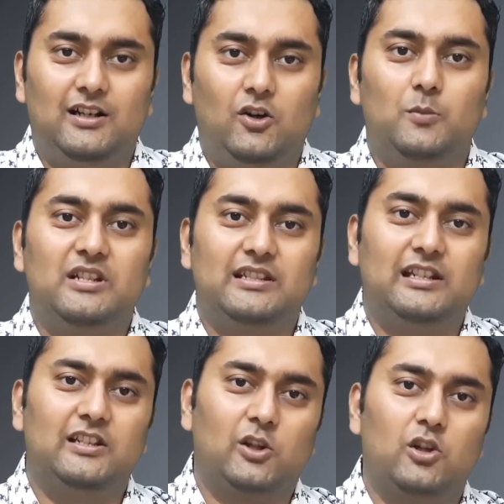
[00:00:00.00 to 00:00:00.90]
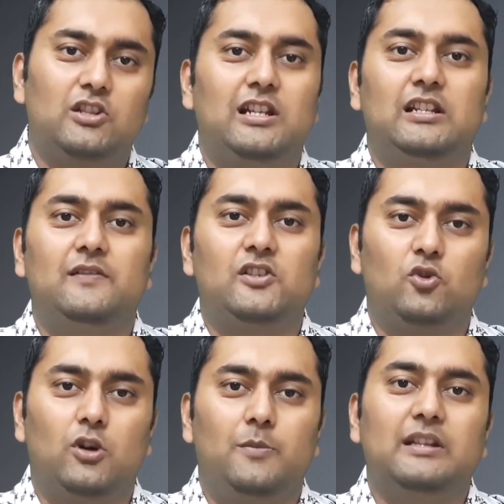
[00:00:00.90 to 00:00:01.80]
or basically the gross salary, will
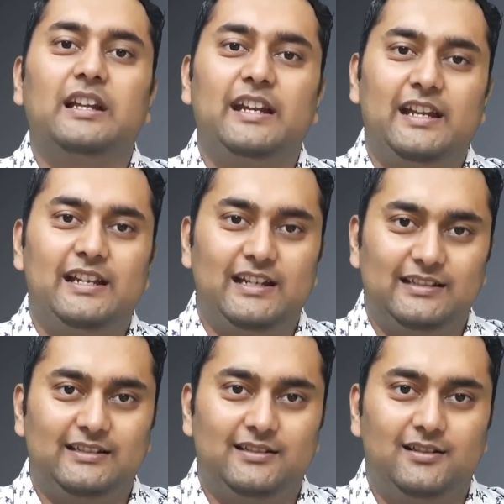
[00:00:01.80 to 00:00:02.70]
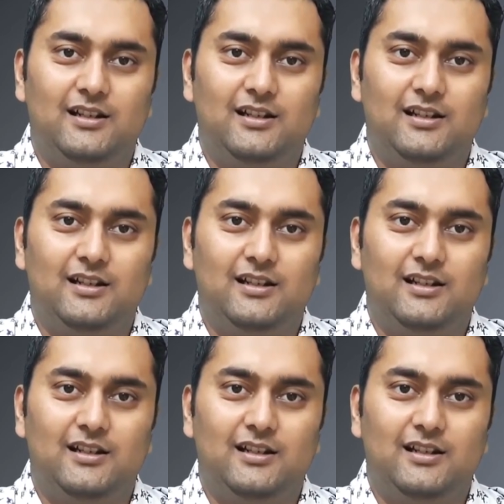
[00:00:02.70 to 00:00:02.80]
show up in the AIS.